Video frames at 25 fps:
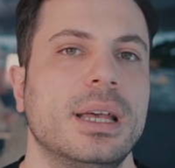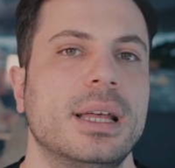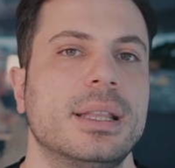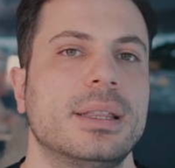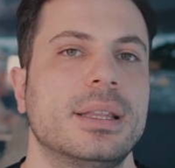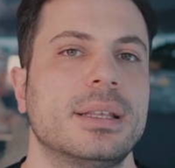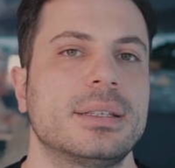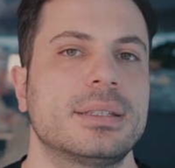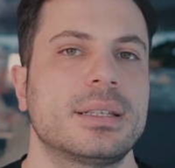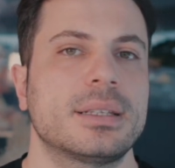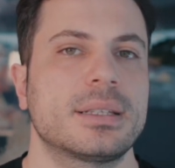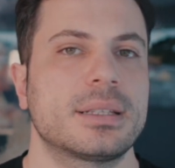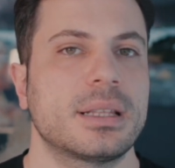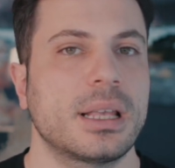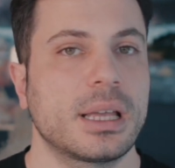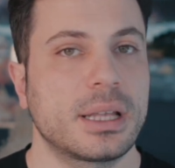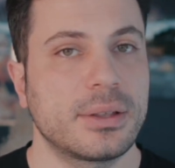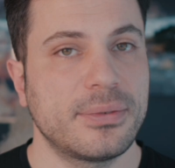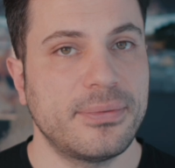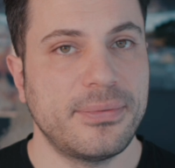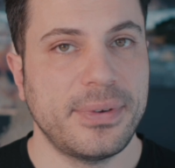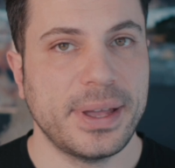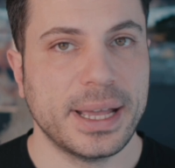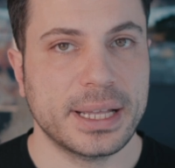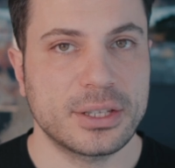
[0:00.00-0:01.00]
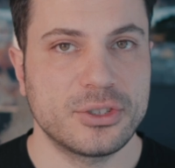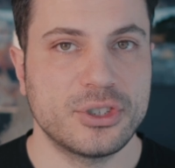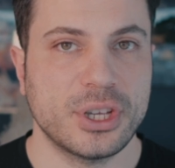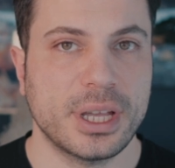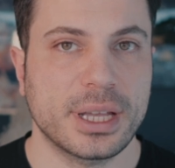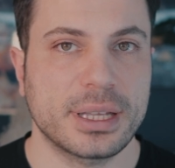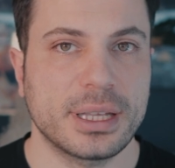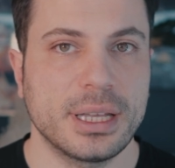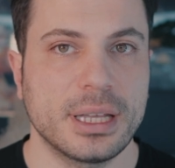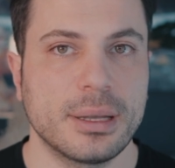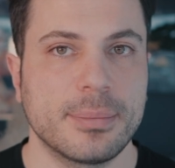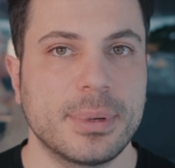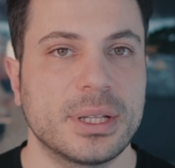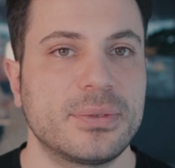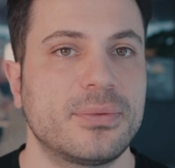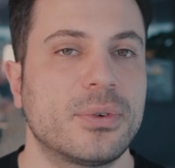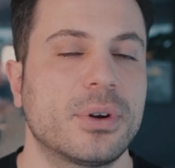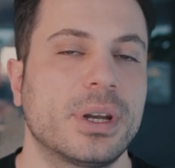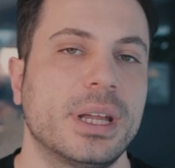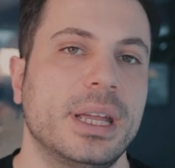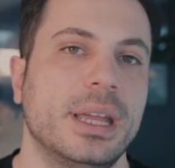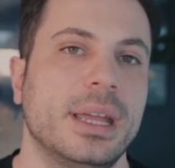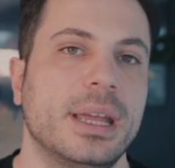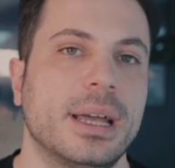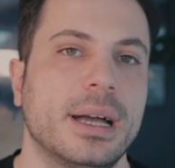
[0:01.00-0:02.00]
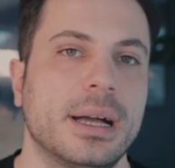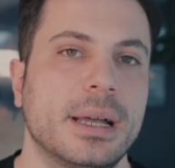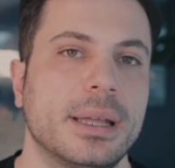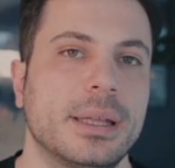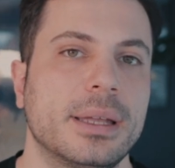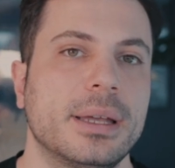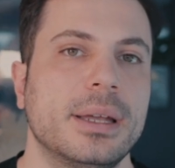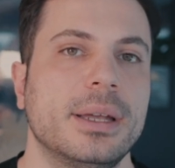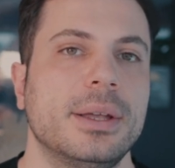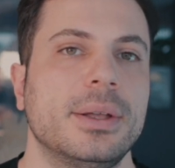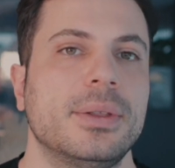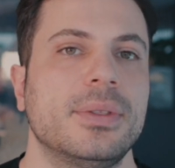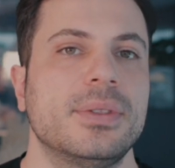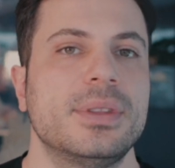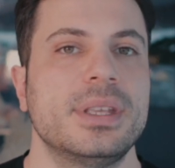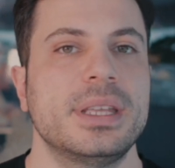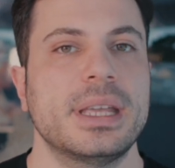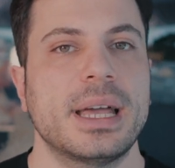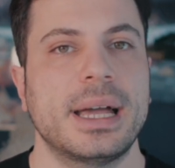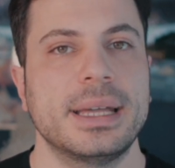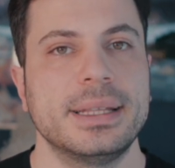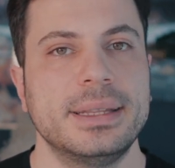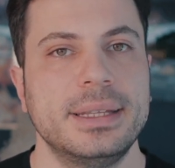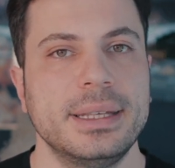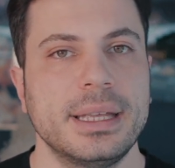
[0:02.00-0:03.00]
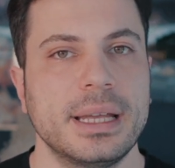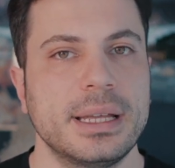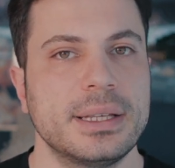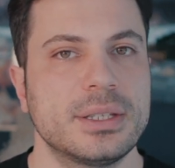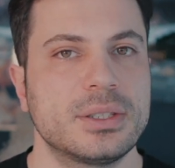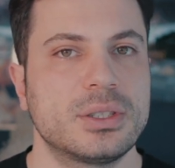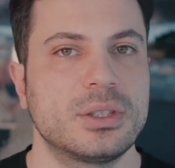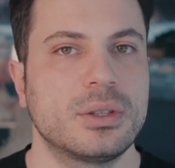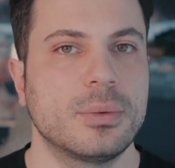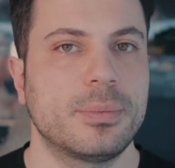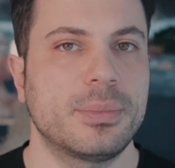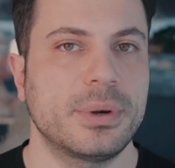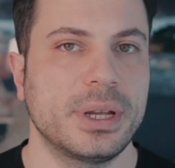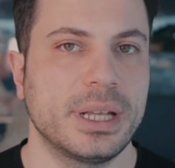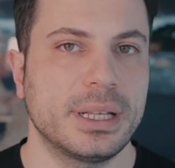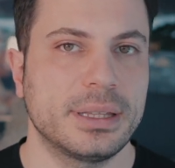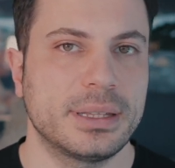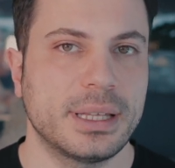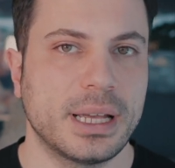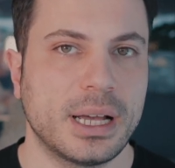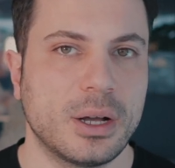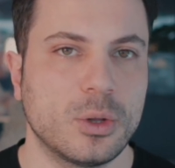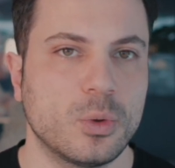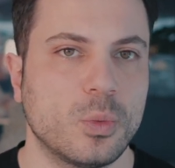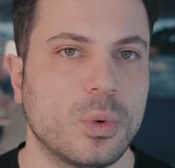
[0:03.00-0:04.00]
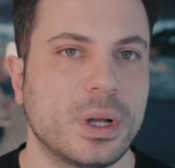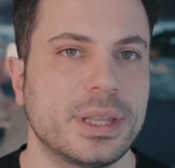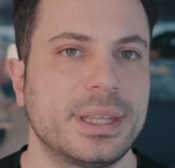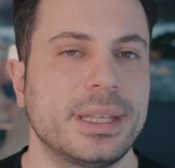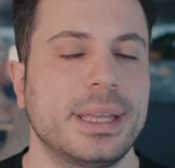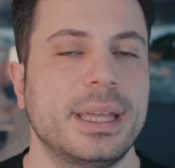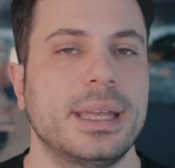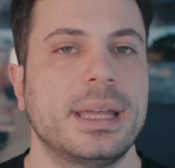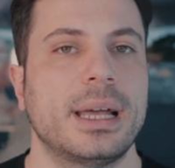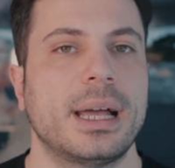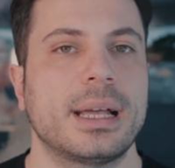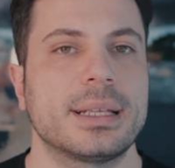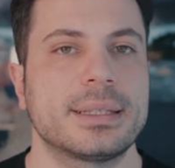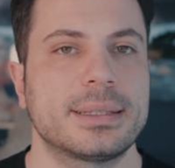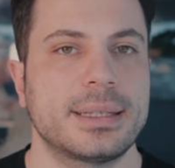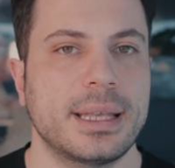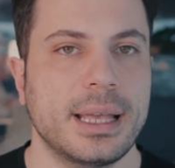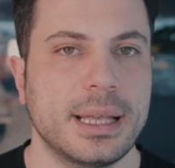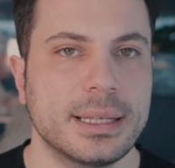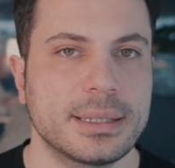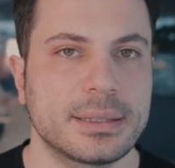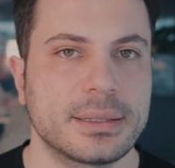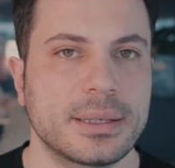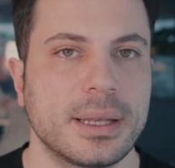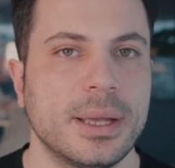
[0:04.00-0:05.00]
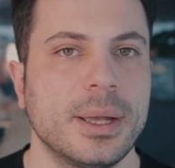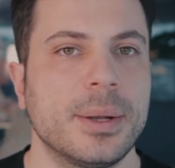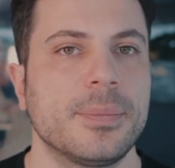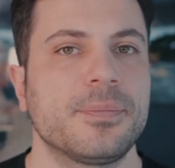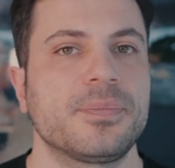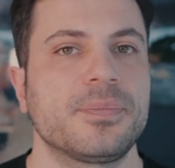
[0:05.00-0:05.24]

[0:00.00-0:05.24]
This is like fact-checking but for AI. The idea is to break down what AI says,